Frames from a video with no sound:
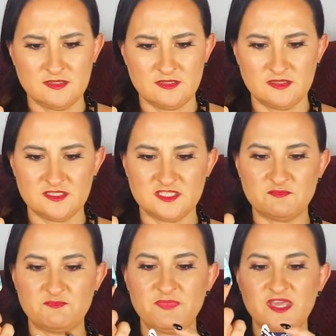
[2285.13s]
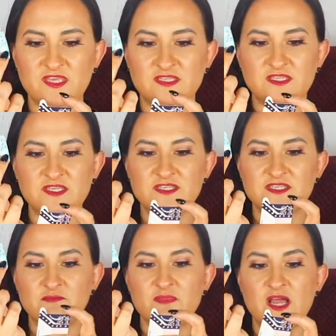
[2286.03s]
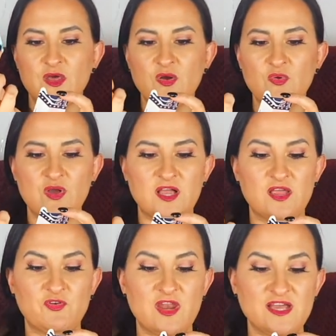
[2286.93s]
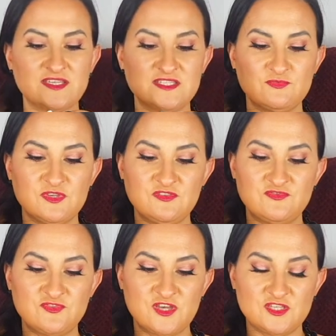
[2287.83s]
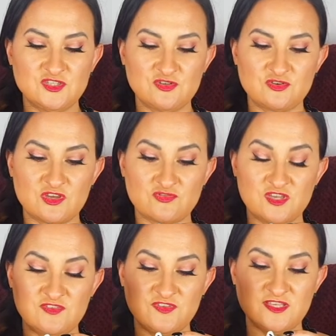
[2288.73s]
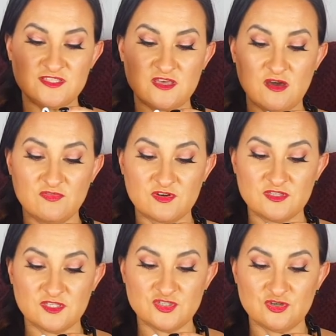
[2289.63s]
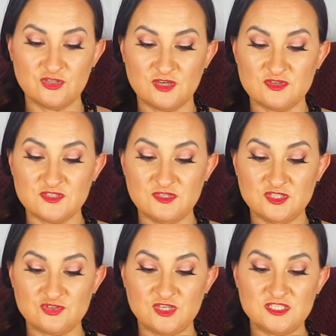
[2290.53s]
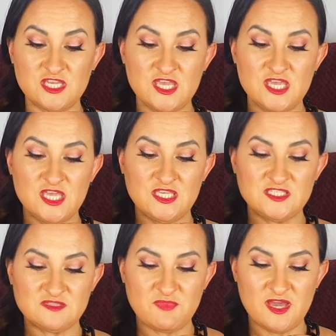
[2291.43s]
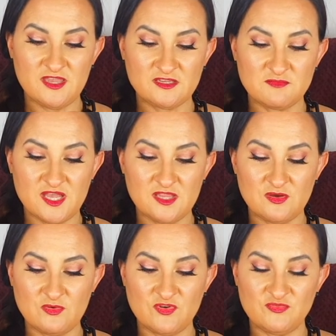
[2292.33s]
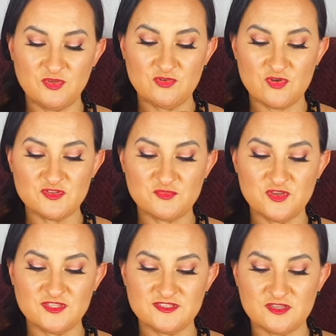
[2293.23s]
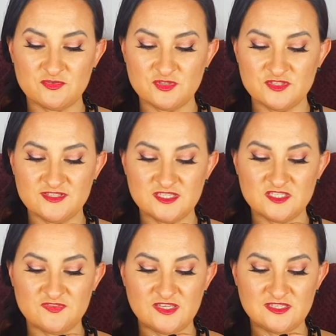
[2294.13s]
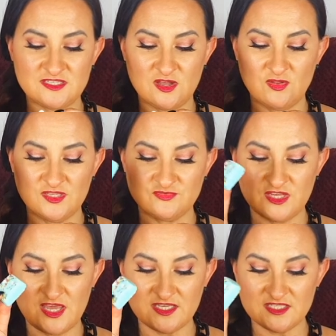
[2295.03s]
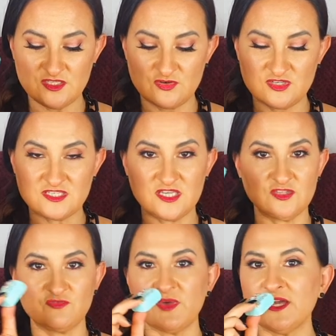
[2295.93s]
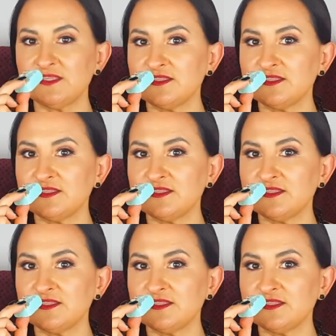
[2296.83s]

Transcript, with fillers: This is Bake It Easy Mallow. Relax, we've got your cravings covered. Enjoyed our sweet treat, inspired mallow with pure rosemary and cedarwood to satisfy the soul and relax your state of mind.